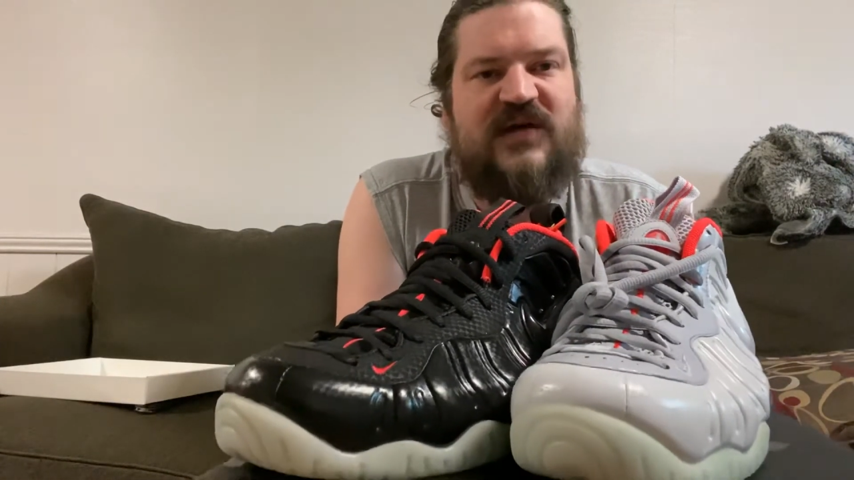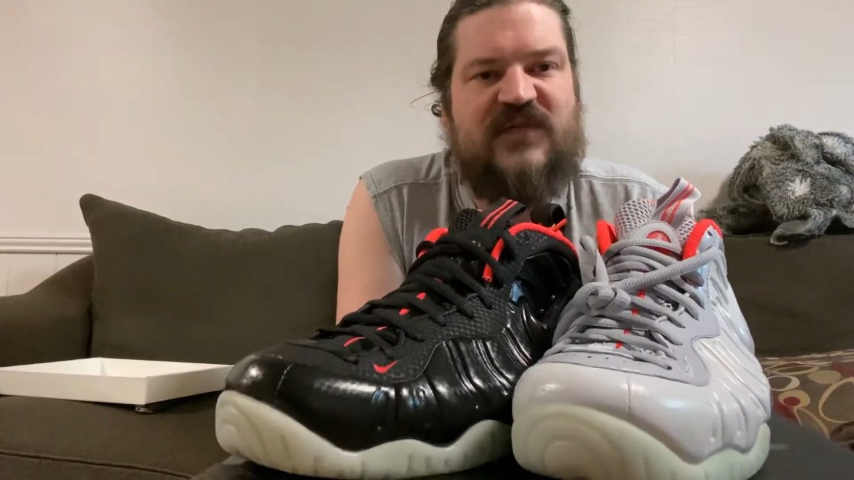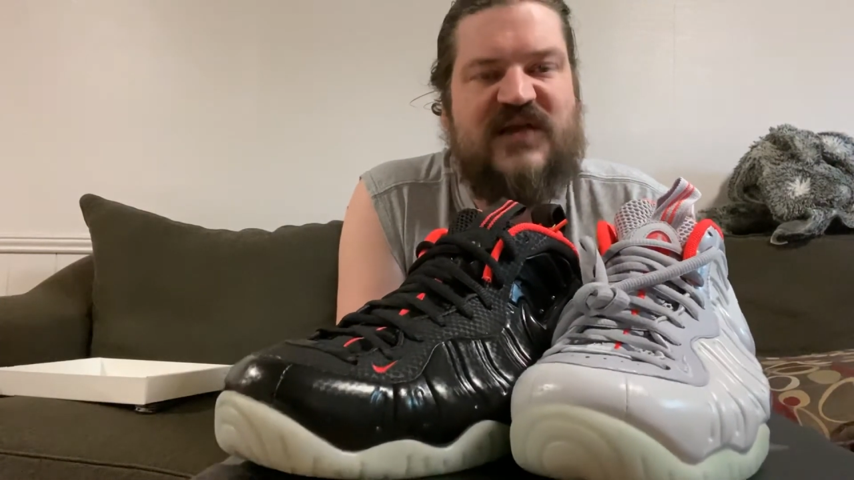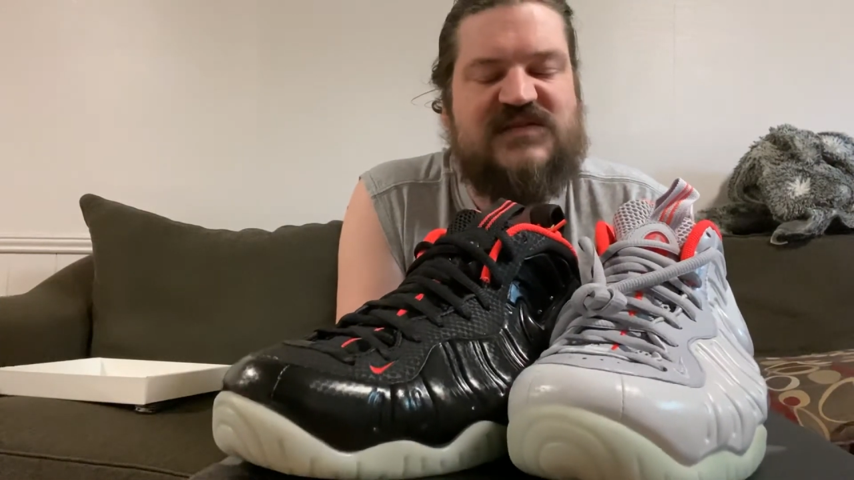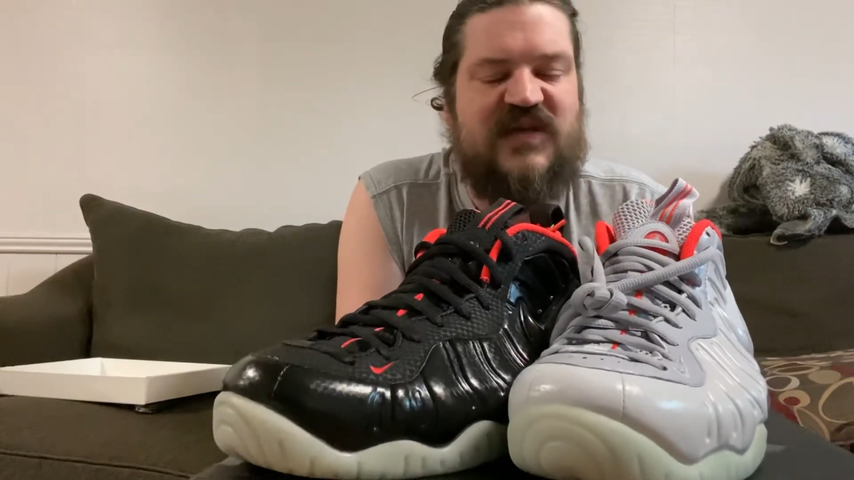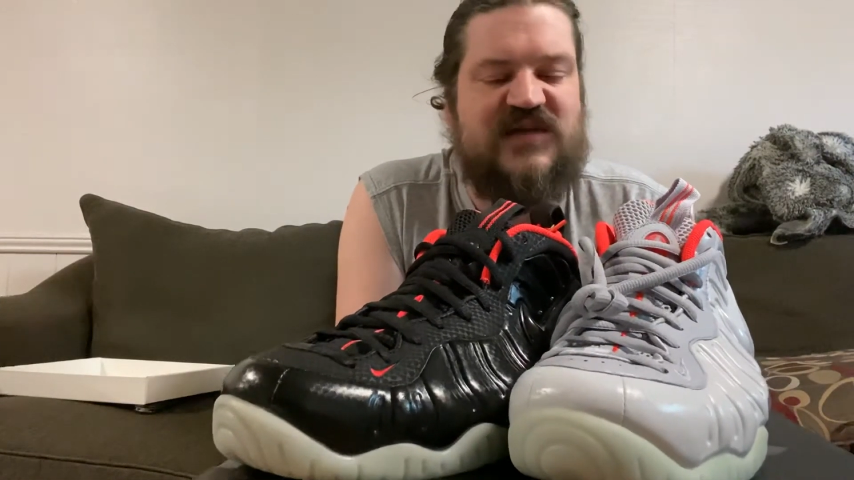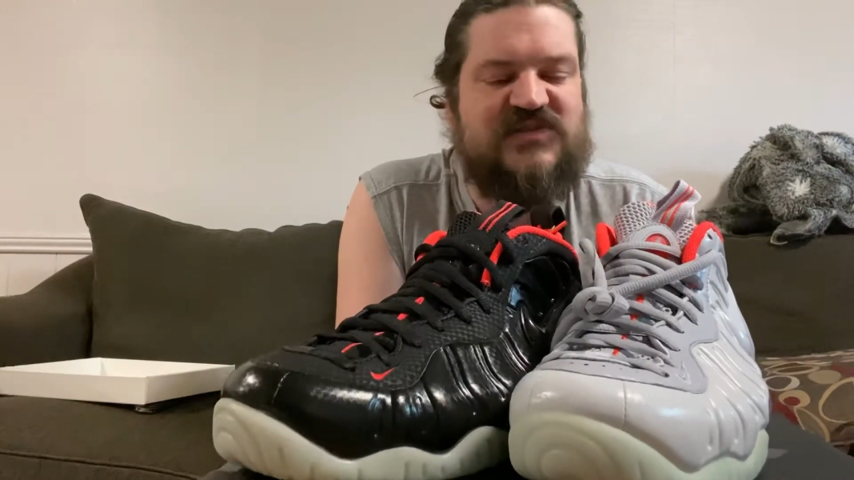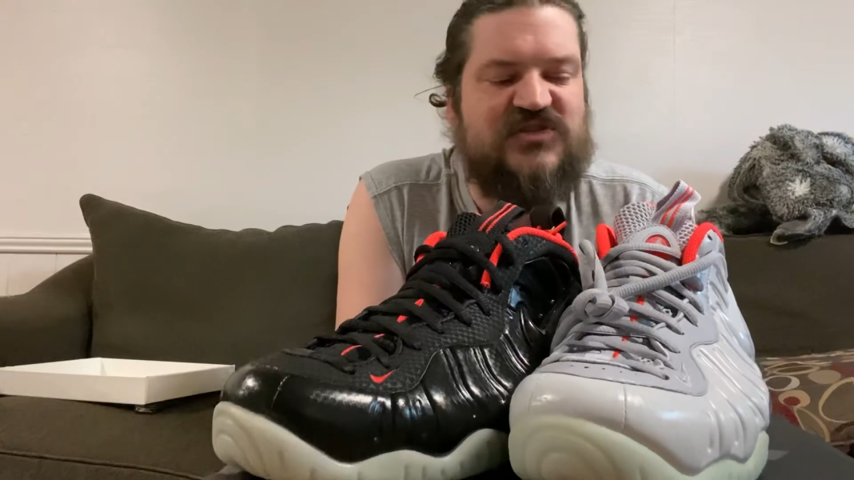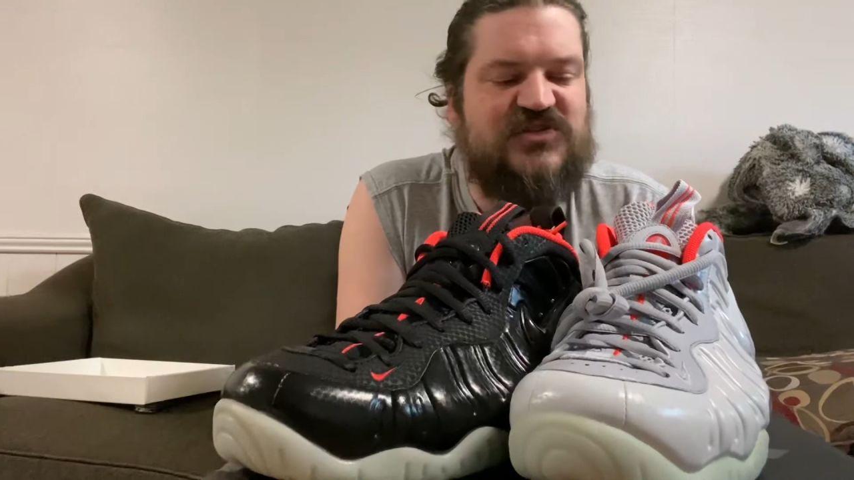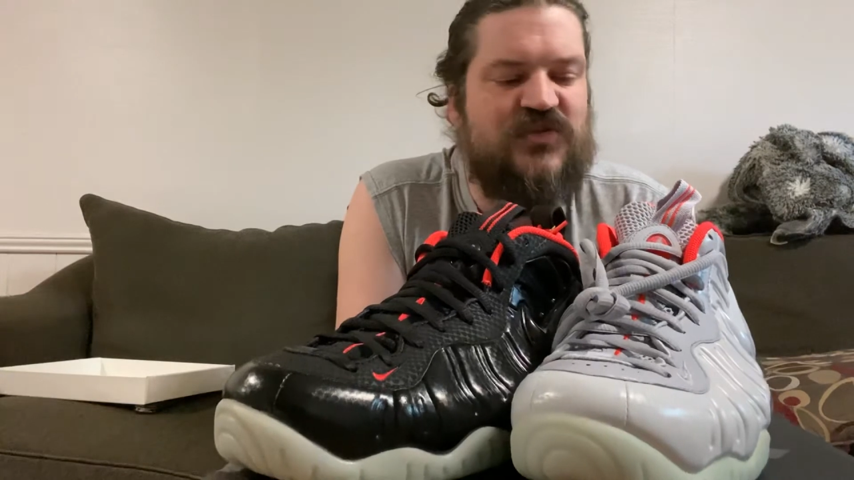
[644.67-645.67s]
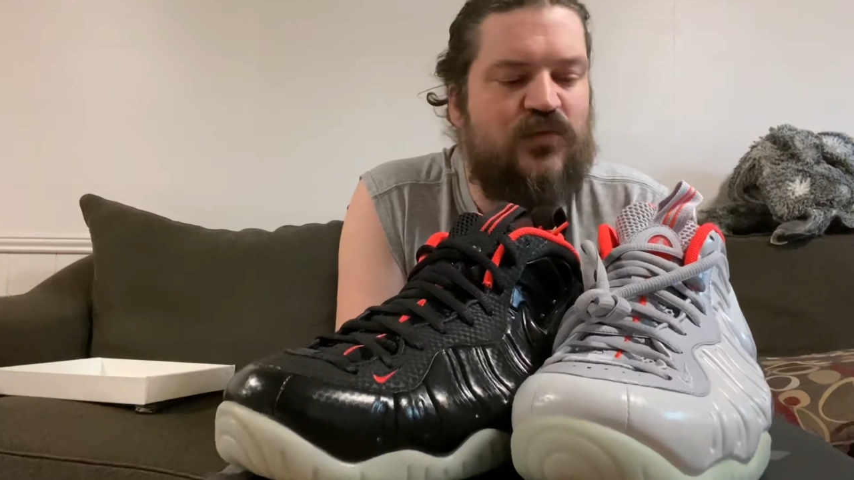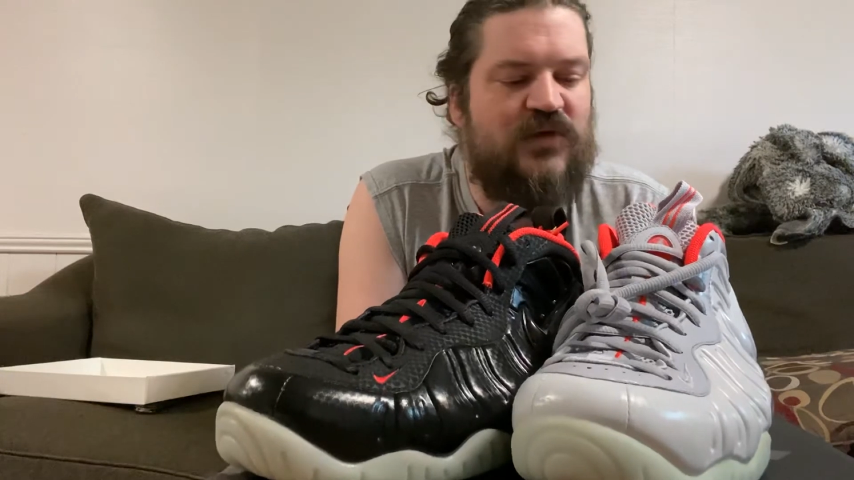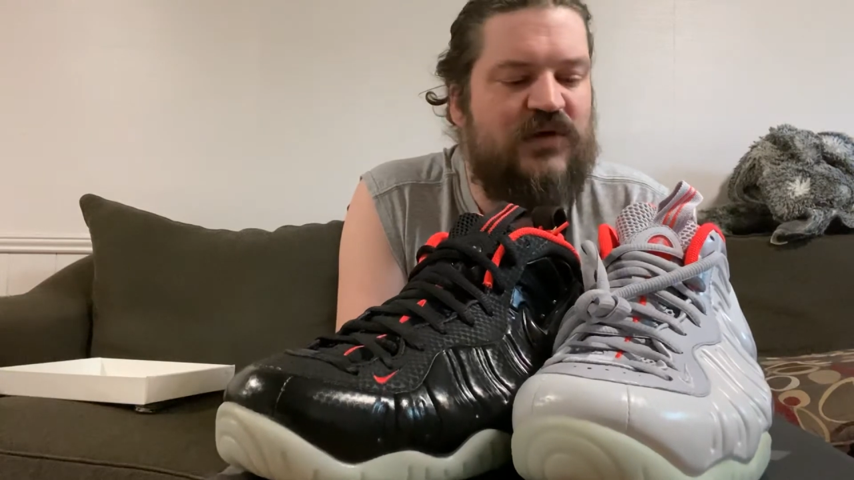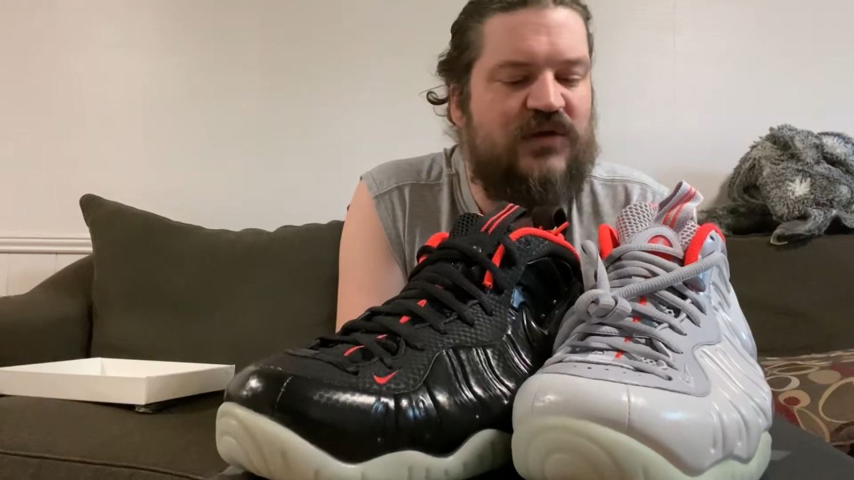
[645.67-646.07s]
That's just the real,